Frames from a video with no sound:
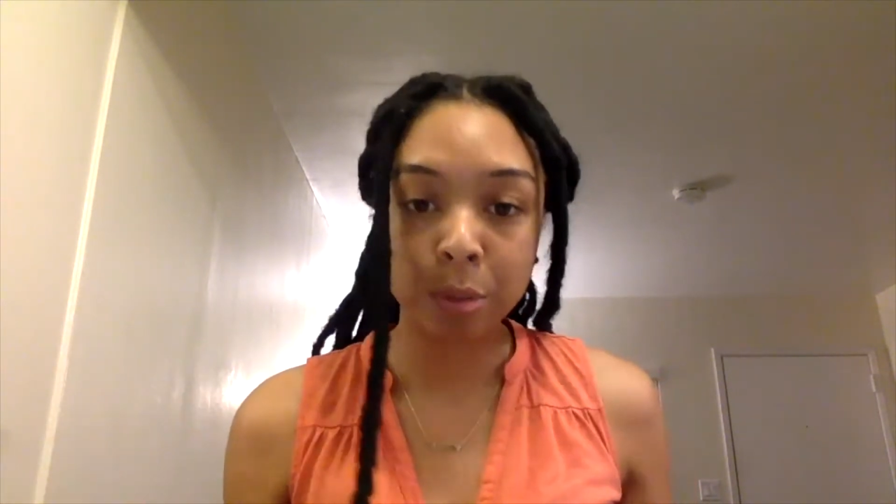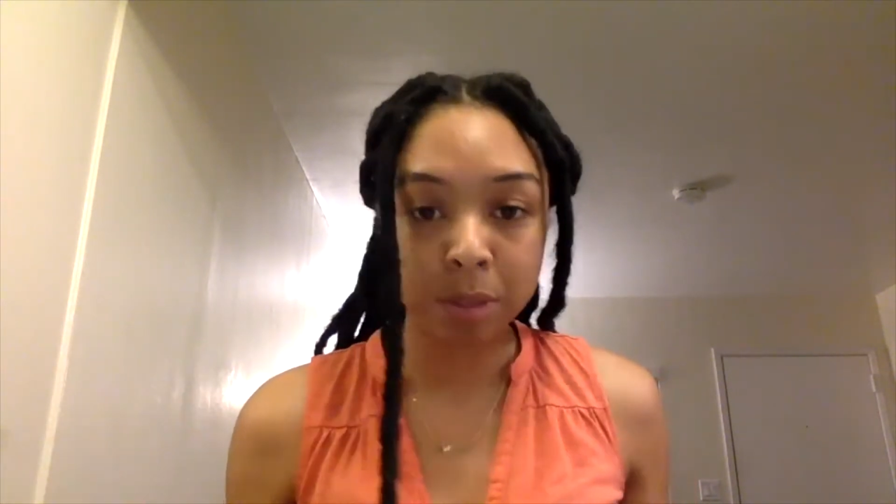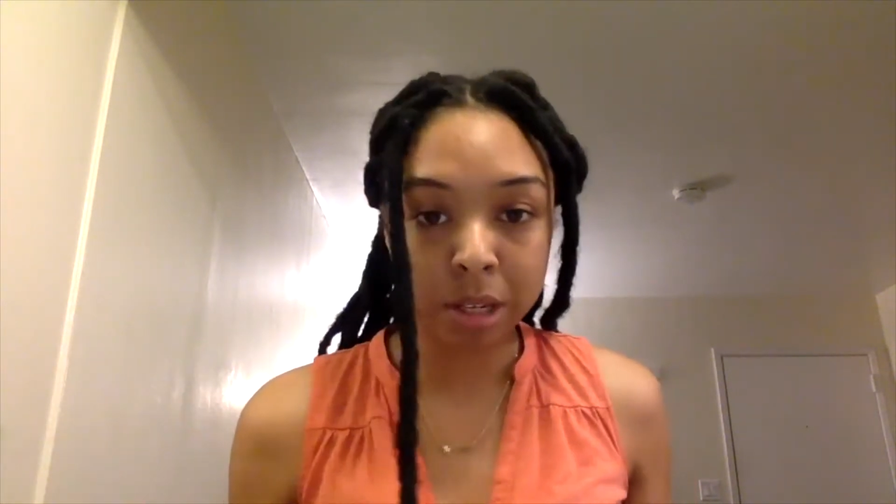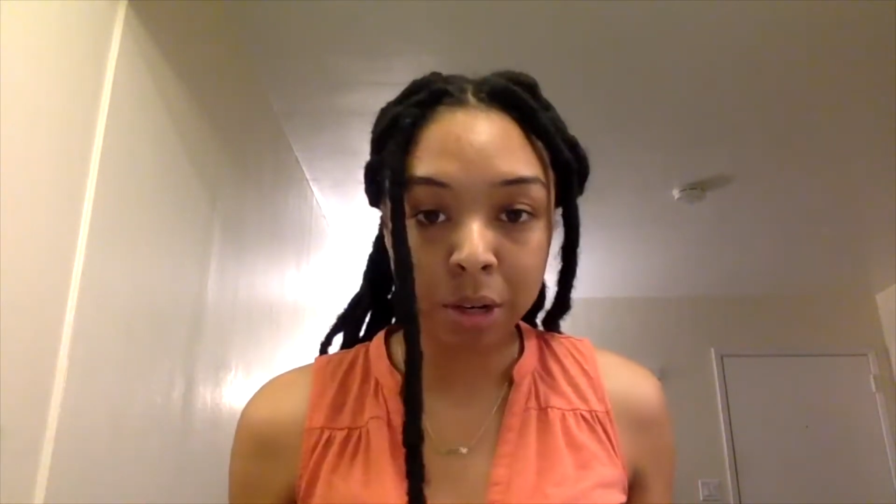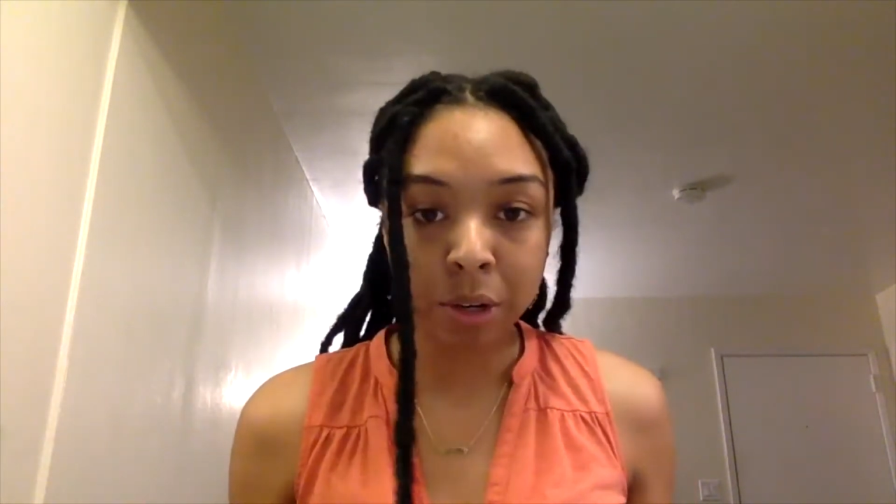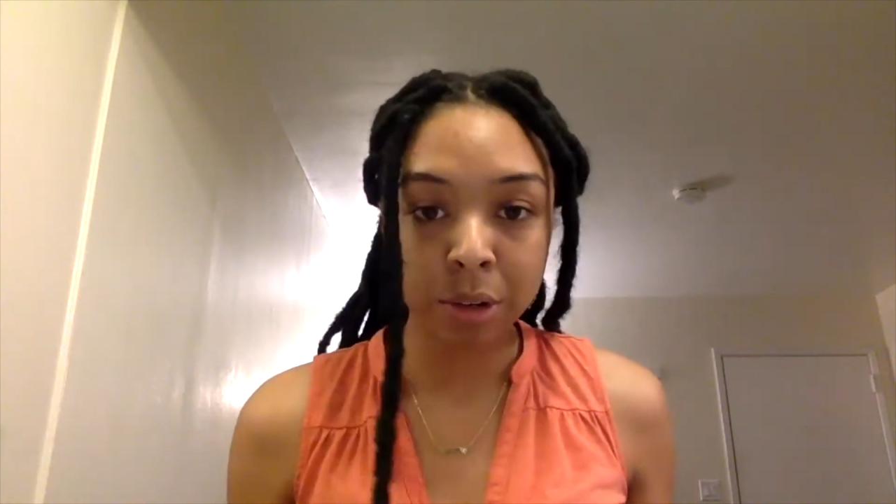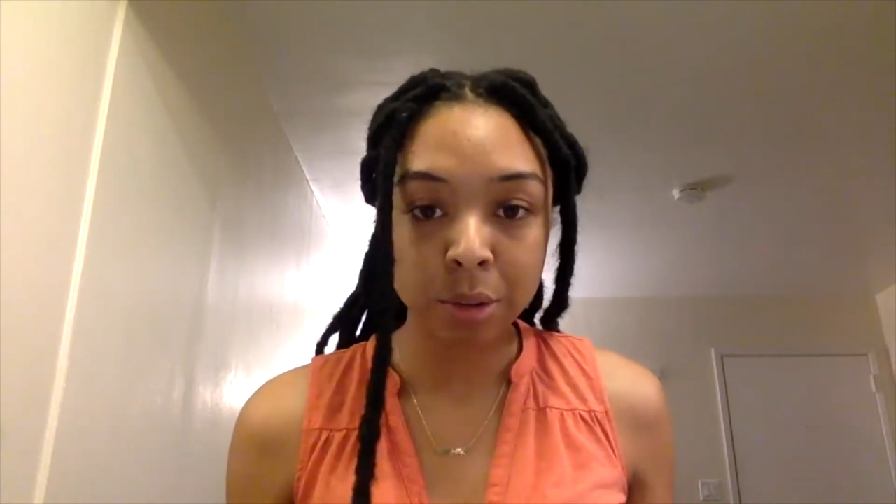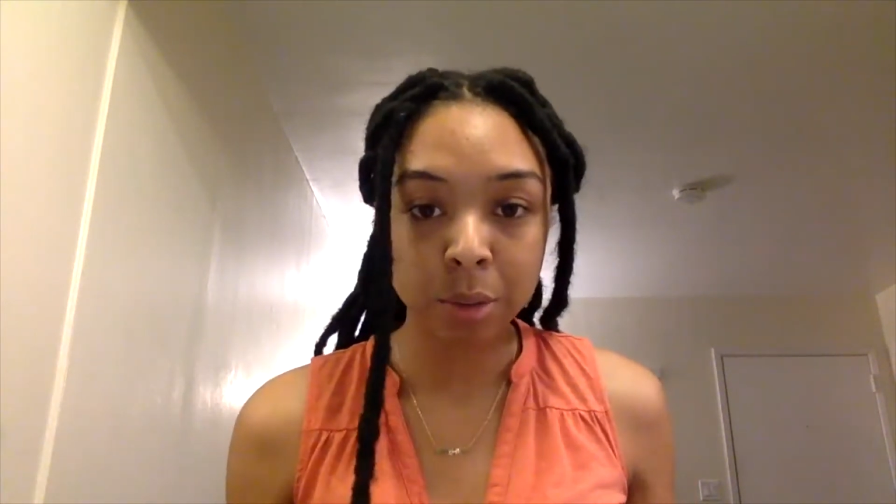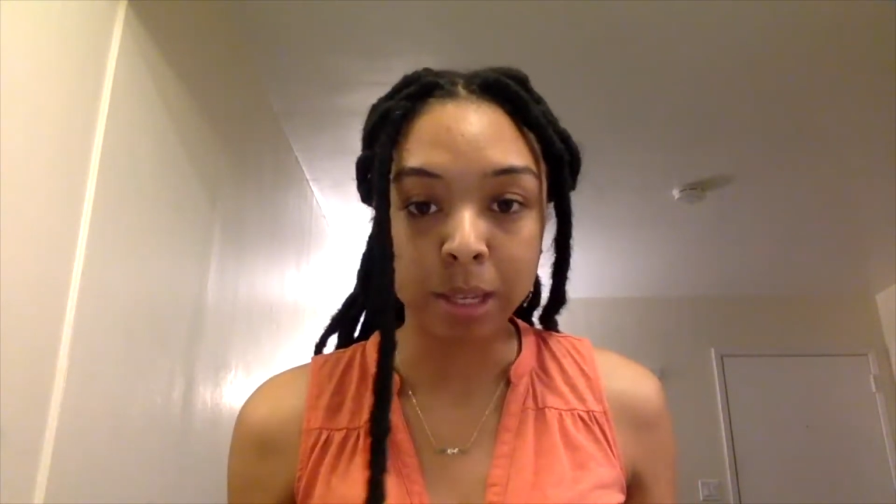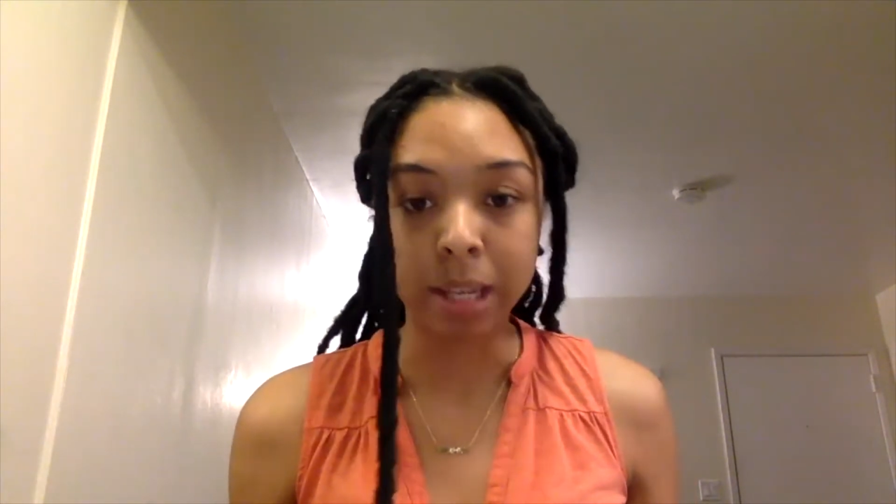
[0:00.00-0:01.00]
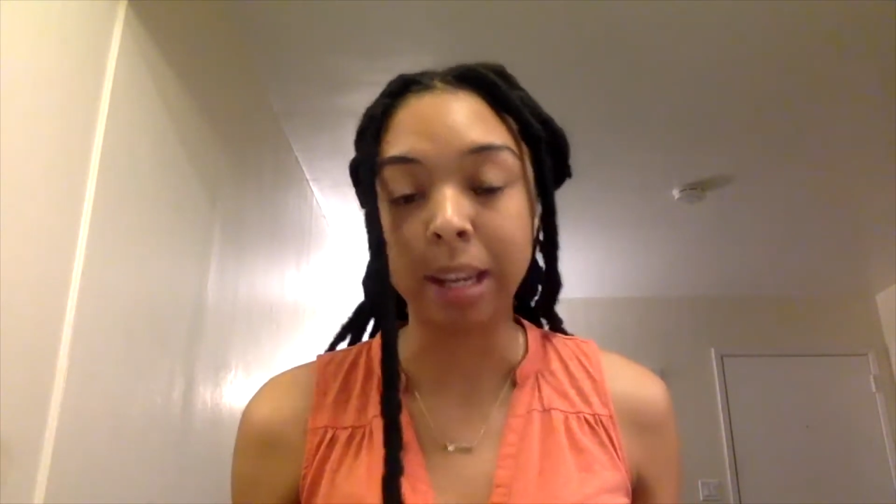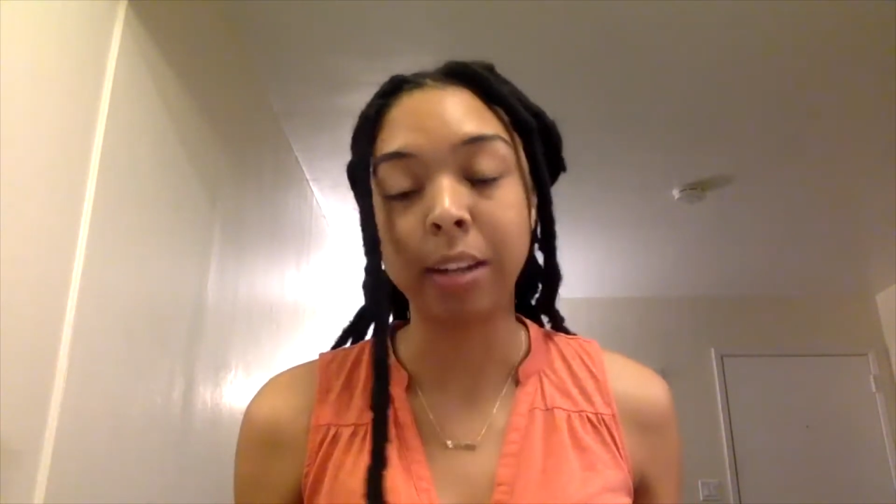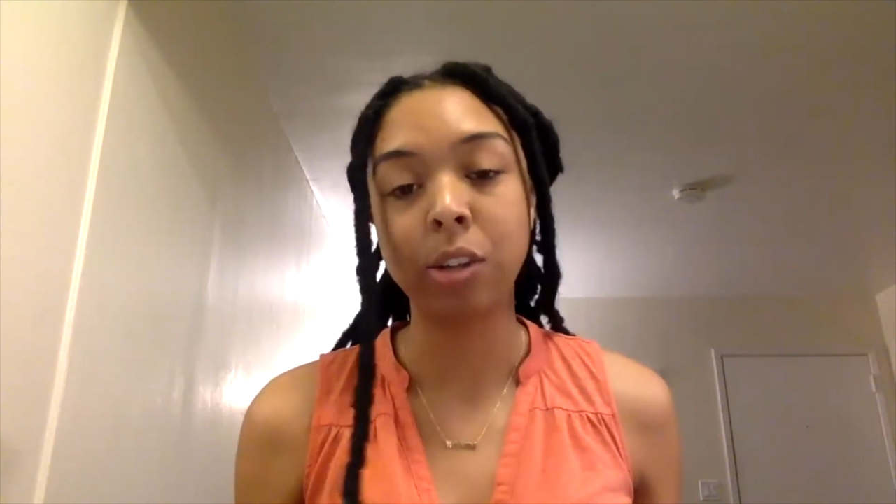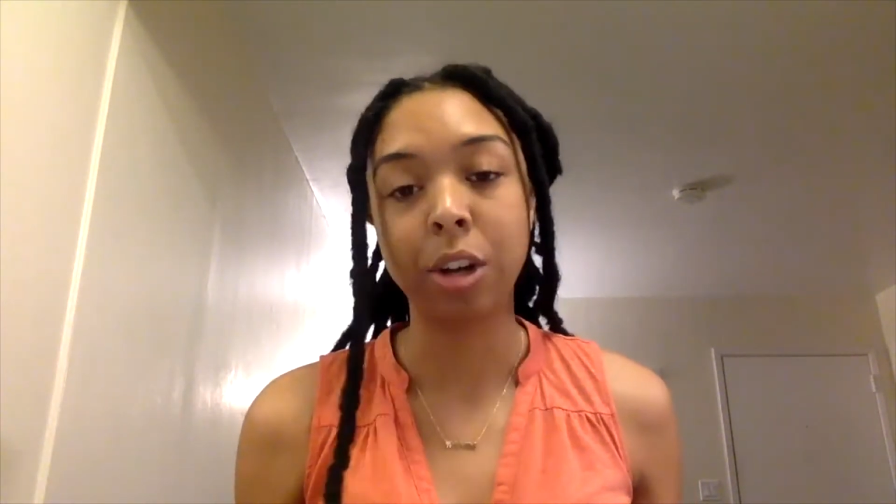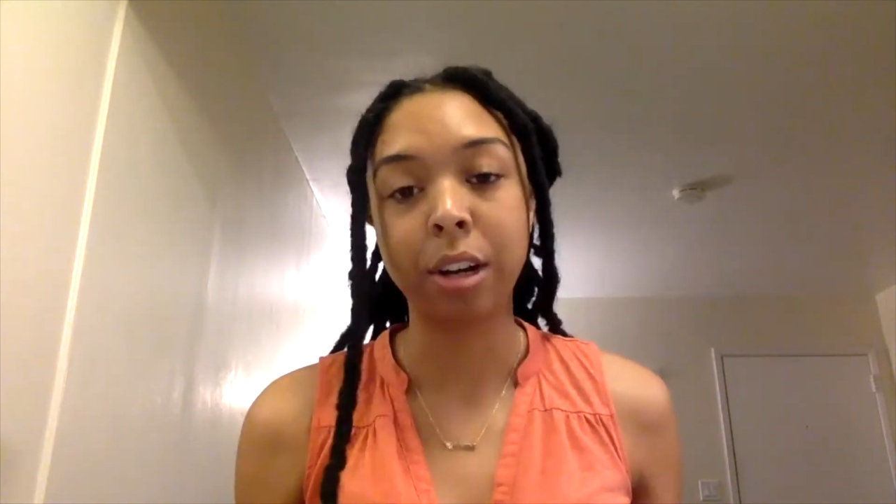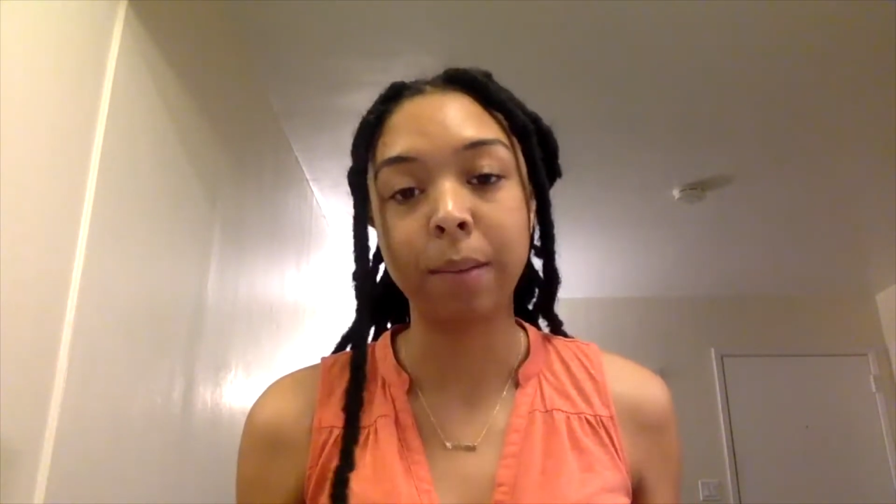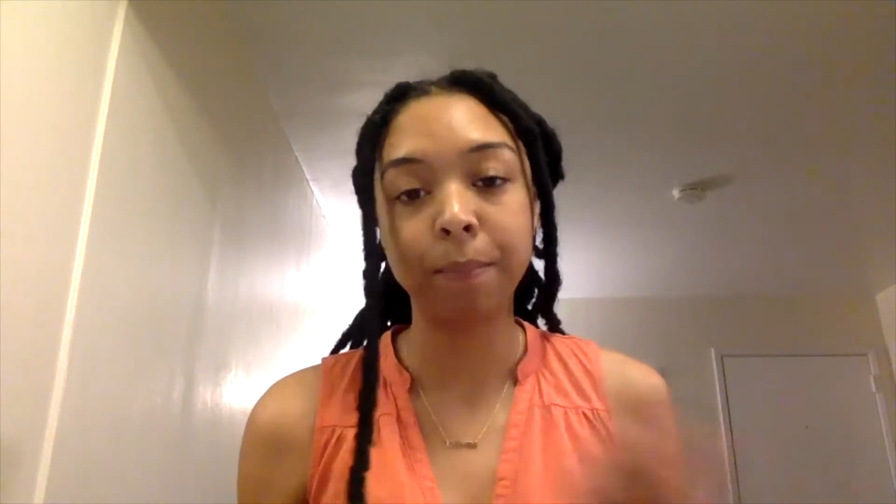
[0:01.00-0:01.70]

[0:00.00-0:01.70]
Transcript: materials, we can get started.